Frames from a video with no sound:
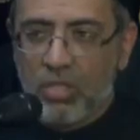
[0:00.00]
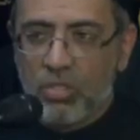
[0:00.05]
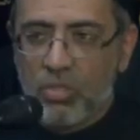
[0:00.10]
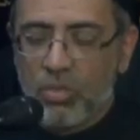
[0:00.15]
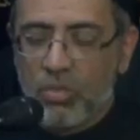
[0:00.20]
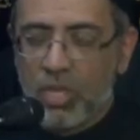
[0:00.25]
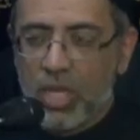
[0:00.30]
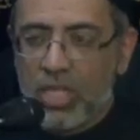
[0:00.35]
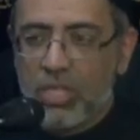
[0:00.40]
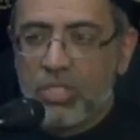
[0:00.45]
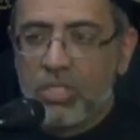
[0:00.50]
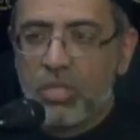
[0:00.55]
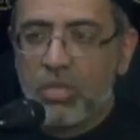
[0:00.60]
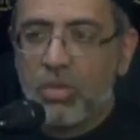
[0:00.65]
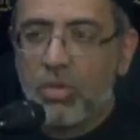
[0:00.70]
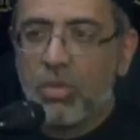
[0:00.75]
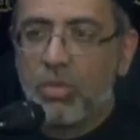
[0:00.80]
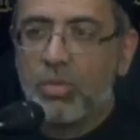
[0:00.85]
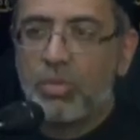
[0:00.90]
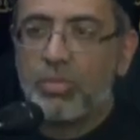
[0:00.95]
two nights
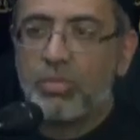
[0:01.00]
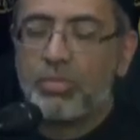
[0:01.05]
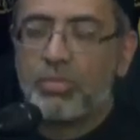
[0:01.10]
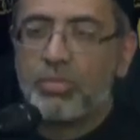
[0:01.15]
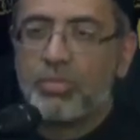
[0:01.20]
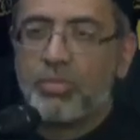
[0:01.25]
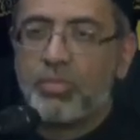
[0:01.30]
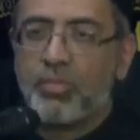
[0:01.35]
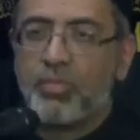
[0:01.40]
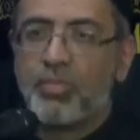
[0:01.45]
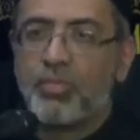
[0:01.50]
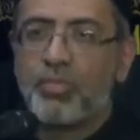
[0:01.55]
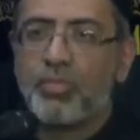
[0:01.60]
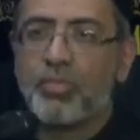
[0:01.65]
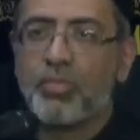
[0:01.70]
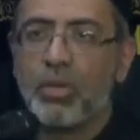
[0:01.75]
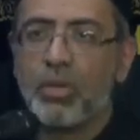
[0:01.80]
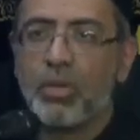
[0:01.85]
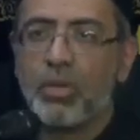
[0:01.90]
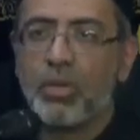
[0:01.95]
ago,
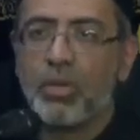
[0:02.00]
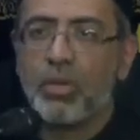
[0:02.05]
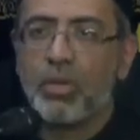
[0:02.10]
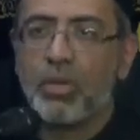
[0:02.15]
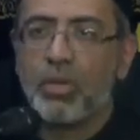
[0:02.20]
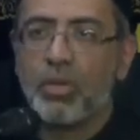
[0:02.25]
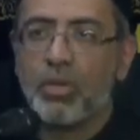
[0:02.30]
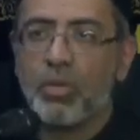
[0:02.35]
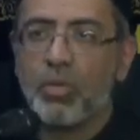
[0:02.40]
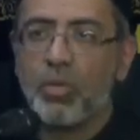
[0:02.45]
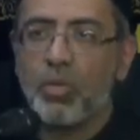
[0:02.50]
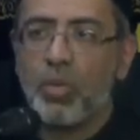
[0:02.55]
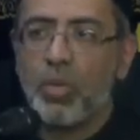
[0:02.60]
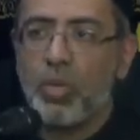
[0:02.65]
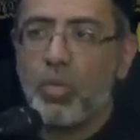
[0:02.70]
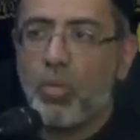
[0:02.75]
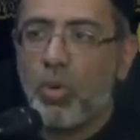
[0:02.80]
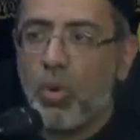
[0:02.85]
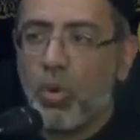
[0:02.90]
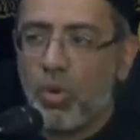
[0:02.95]

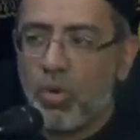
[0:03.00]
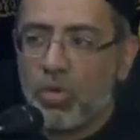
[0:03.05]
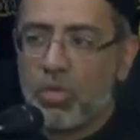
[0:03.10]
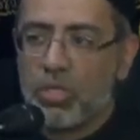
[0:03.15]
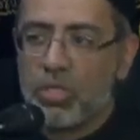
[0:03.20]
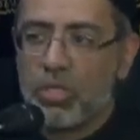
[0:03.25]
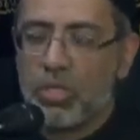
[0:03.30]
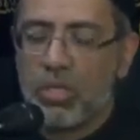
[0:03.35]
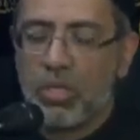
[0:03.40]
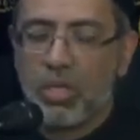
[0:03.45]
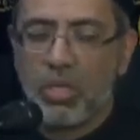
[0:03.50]
we mourned